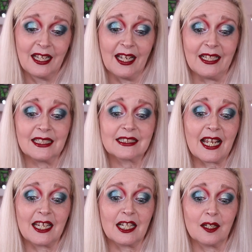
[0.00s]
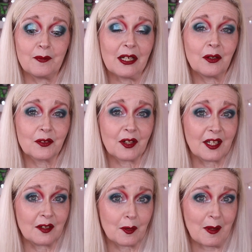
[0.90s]
it is taking a bit longer, I
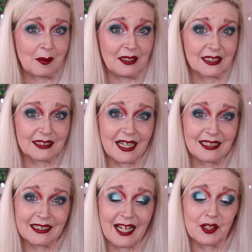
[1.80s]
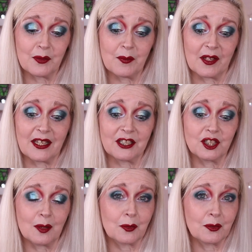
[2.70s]
think, for people in the States to get them, but they
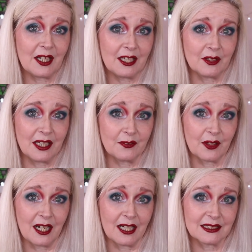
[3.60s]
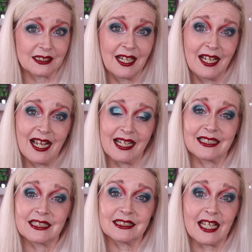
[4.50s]
ship really, really fast. And
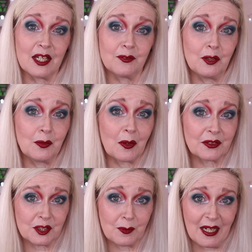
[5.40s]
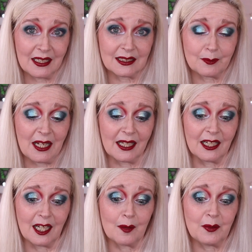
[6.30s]
as I say, if you want to pick this palette
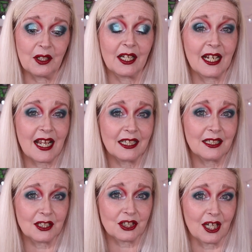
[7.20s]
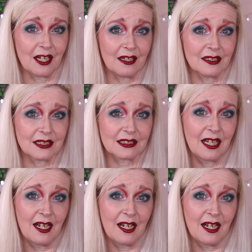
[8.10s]
up, you're going to get another chance.